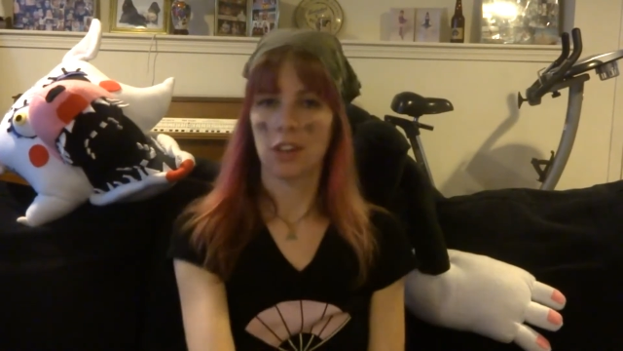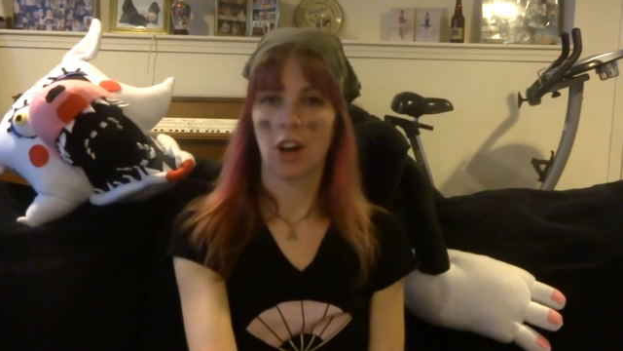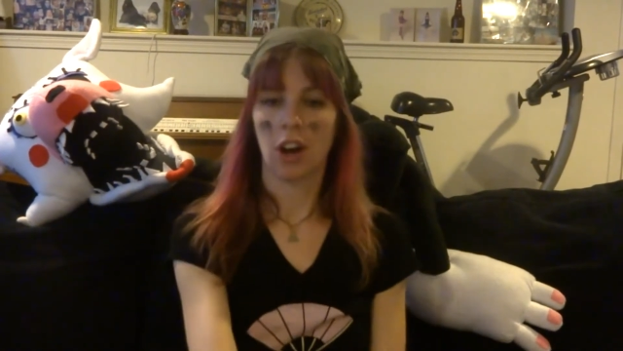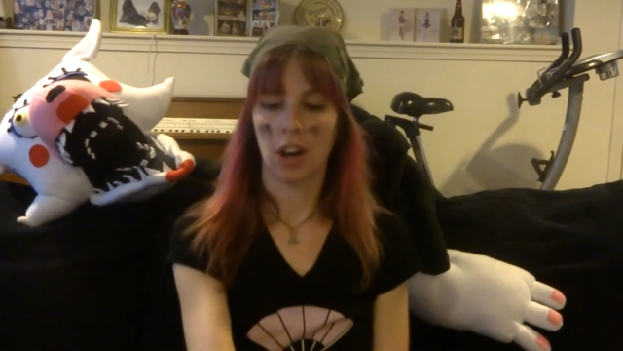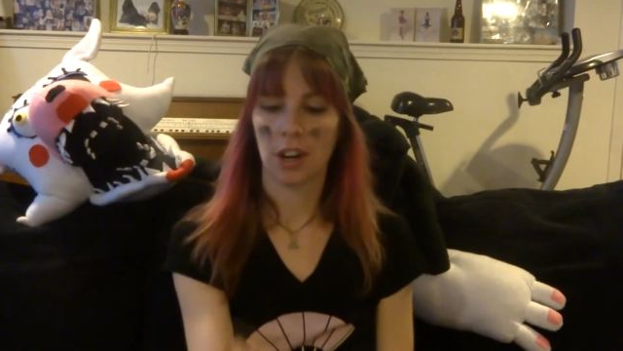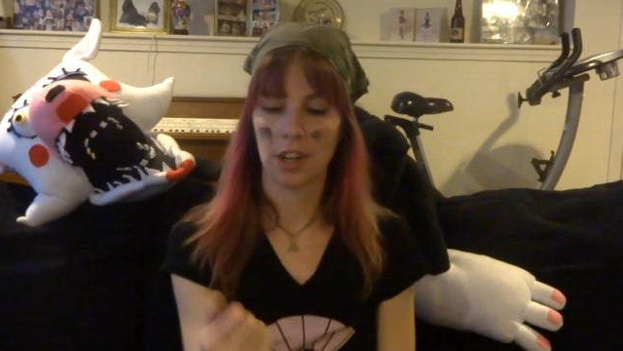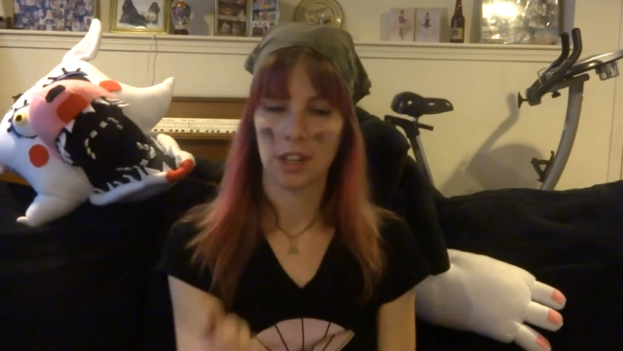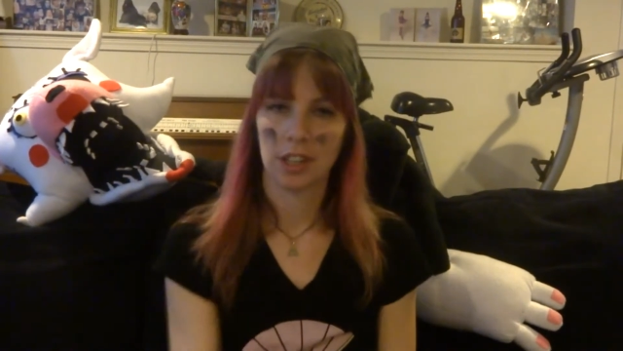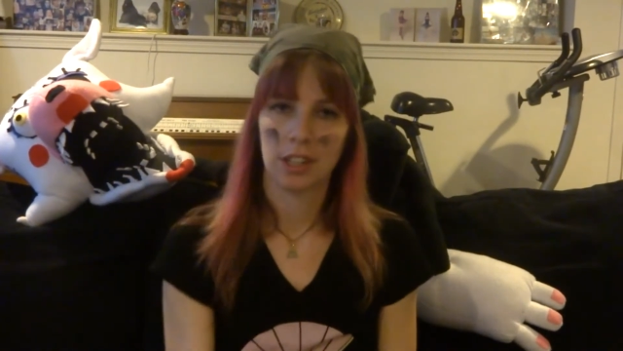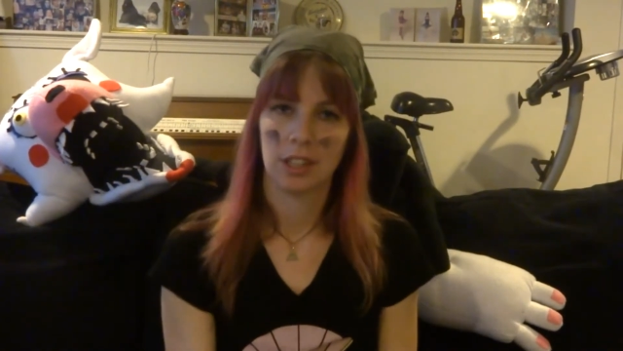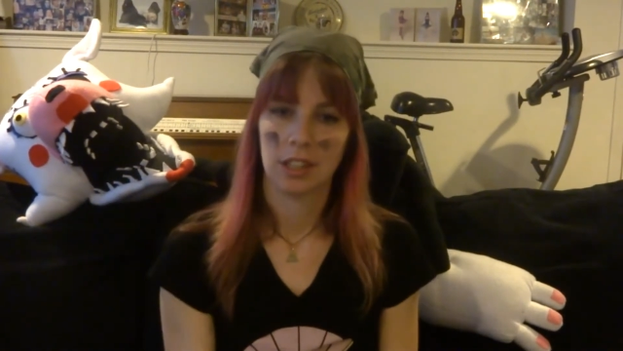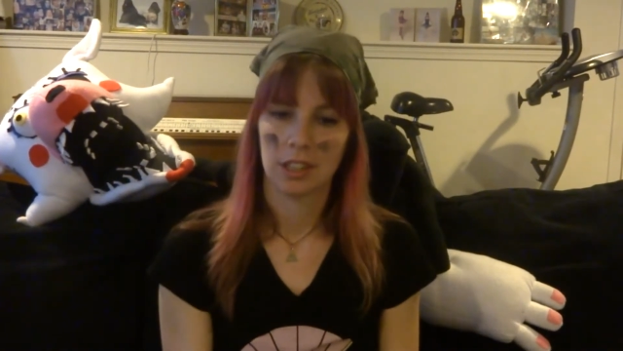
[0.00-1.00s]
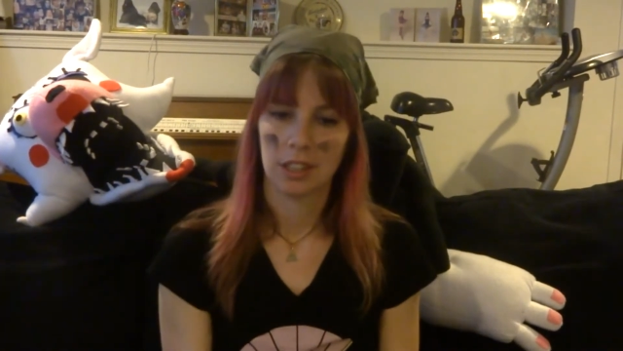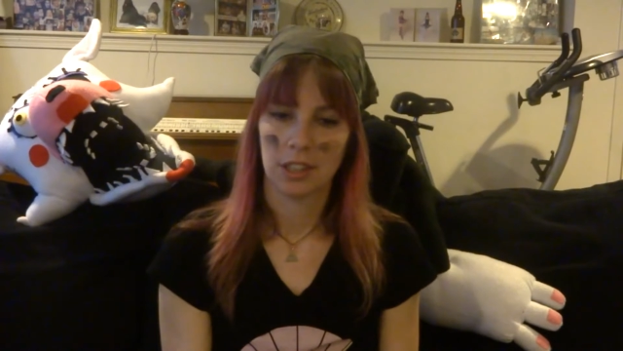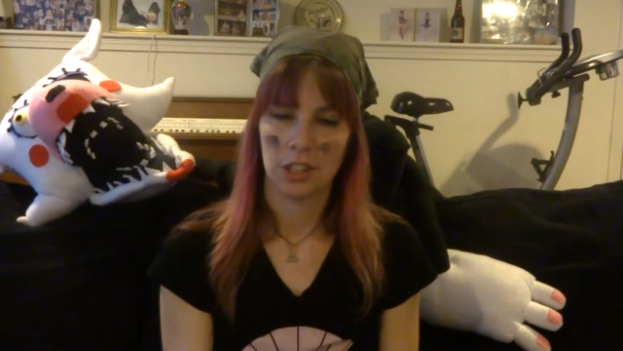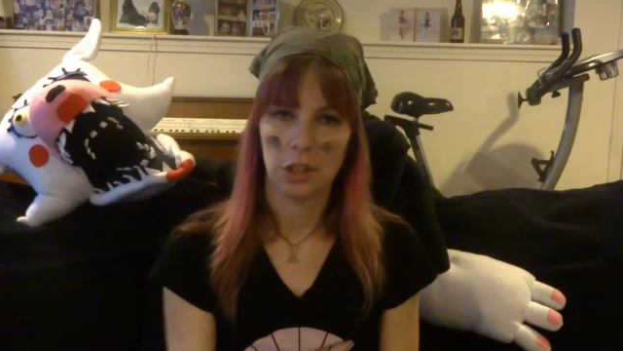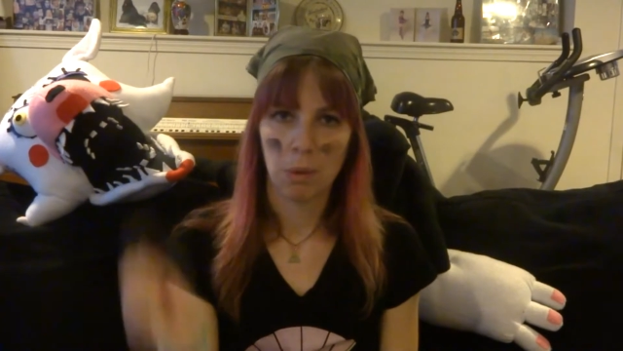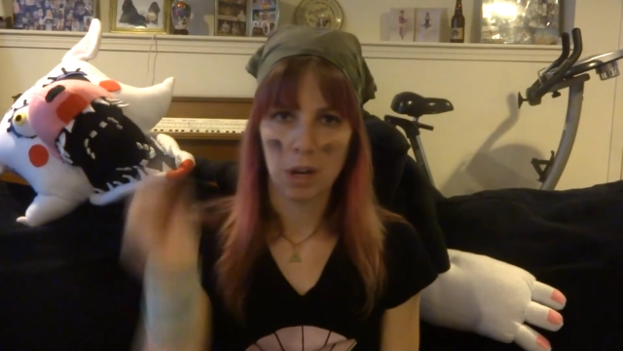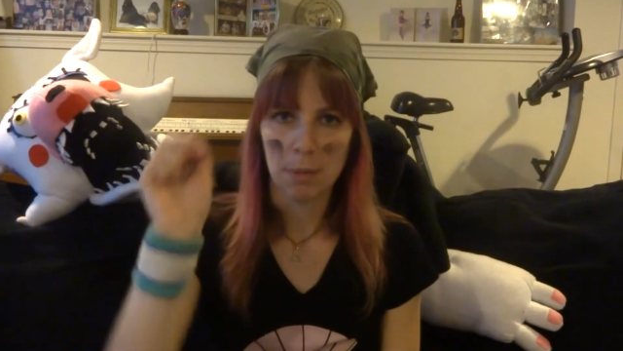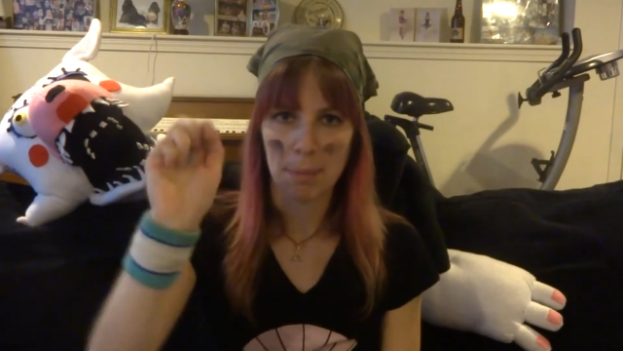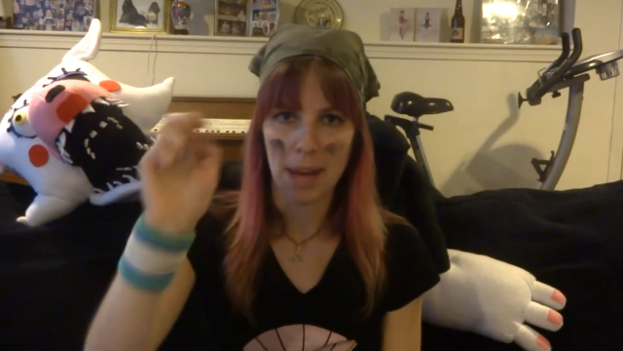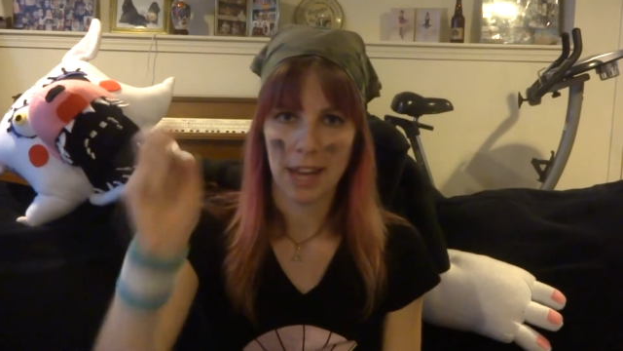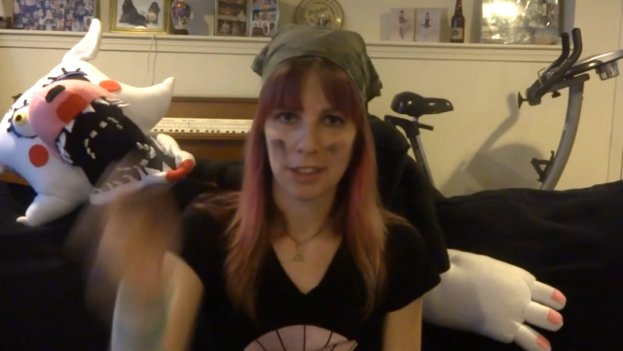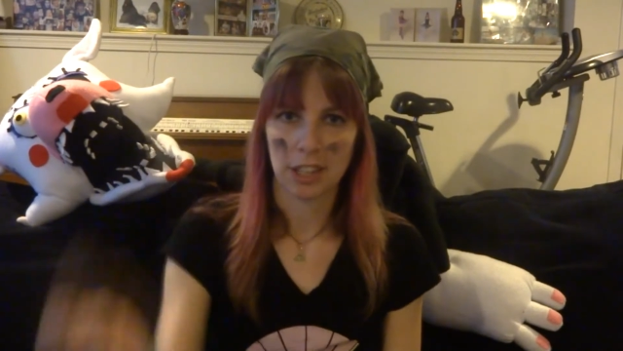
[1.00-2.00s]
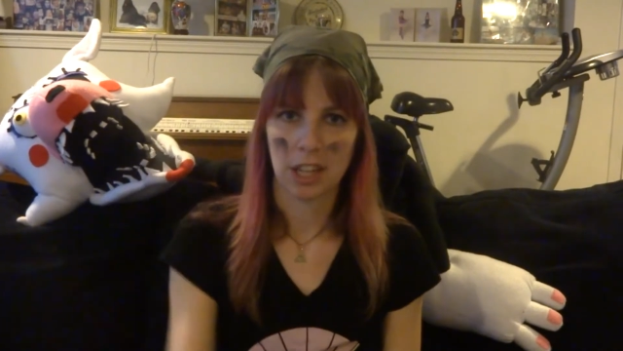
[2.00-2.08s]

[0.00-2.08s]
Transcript: are... You want to pack the